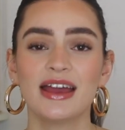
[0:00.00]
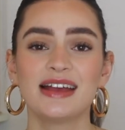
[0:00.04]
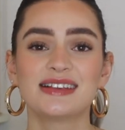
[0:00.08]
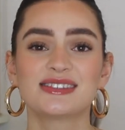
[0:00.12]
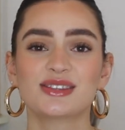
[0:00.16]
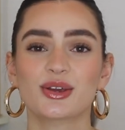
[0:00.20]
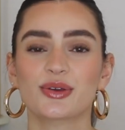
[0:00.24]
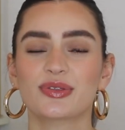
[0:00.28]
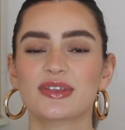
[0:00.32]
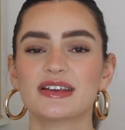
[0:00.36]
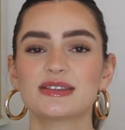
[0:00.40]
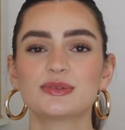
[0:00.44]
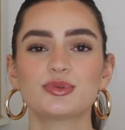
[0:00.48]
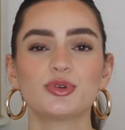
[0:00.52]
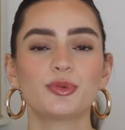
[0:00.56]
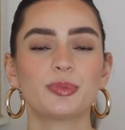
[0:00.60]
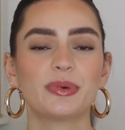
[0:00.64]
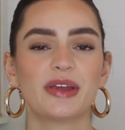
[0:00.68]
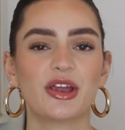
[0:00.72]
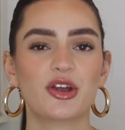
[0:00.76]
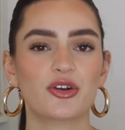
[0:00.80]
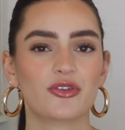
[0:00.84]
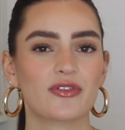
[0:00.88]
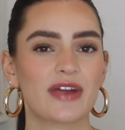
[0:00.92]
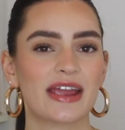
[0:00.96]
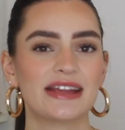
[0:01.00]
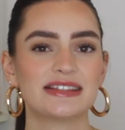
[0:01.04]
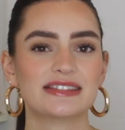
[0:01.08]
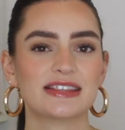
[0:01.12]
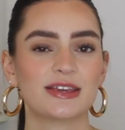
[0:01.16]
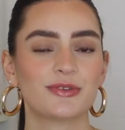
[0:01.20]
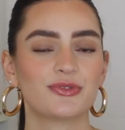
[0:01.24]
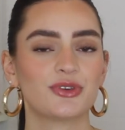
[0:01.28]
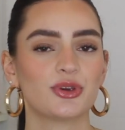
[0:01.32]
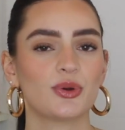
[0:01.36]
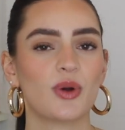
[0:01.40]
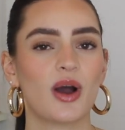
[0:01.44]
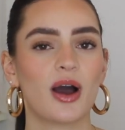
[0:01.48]
So this would be great
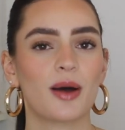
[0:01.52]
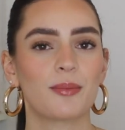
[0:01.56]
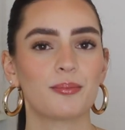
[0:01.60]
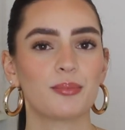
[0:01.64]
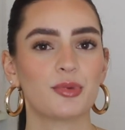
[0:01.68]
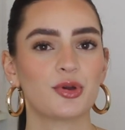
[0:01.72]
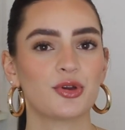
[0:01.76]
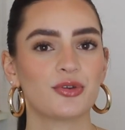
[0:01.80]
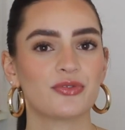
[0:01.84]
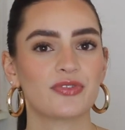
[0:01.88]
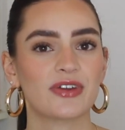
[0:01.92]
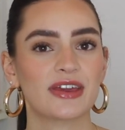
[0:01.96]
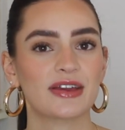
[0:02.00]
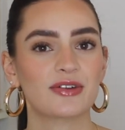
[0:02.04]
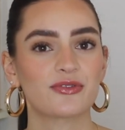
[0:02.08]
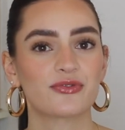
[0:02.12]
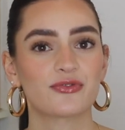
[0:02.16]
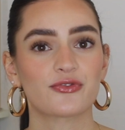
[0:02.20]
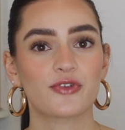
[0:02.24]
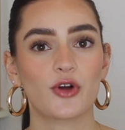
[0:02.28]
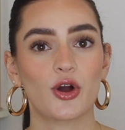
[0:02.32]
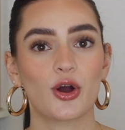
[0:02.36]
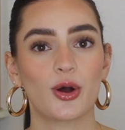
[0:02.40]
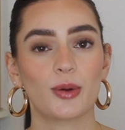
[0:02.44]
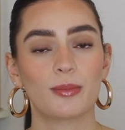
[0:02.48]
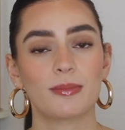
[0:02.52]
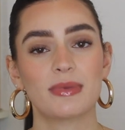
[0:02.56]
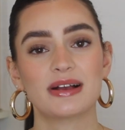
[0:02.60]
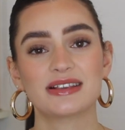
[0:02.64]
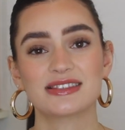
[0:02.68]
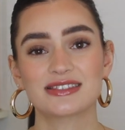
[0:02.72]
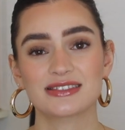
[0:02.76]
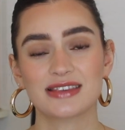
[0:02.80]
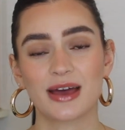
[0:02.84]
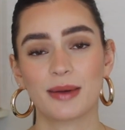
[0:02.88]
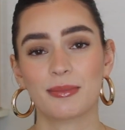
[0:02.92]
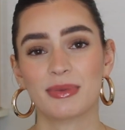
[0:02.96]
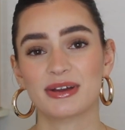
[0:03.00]
if you are moving from
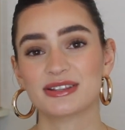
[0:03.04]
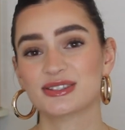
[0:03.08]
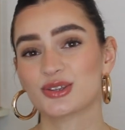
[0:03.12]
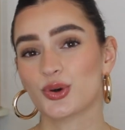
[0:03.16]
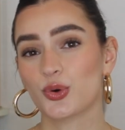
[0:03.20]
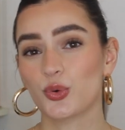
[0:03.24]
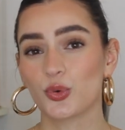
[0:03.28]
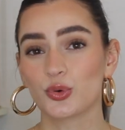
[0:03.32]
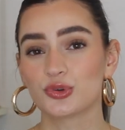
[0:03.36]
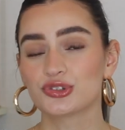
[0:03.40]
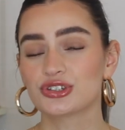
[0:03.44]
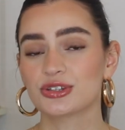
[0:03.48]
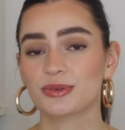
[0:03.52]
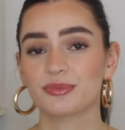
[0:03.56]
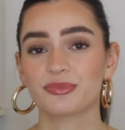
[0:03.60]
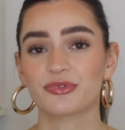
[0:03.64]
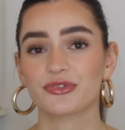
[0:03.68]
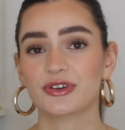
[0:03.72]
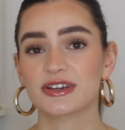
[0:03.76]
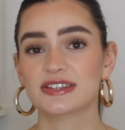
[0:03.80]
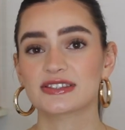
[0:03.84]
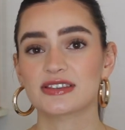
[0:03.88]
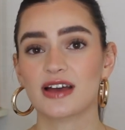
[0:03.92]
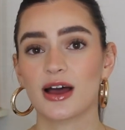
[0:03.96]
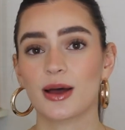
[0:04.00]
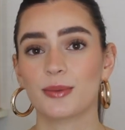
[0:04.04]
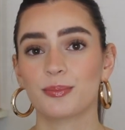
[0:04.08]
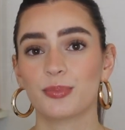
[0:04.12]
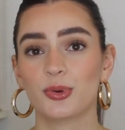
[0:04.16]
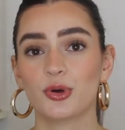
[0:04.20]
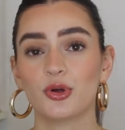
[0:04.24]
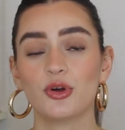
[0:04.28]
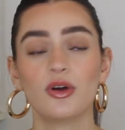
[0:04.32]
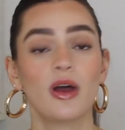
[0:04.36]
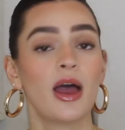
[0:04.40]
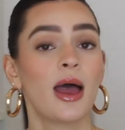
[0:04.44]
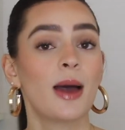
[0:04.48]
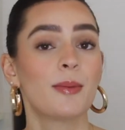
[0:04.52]
summer to autumn, for
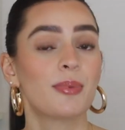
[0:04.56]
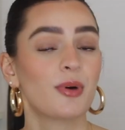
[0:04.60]
example,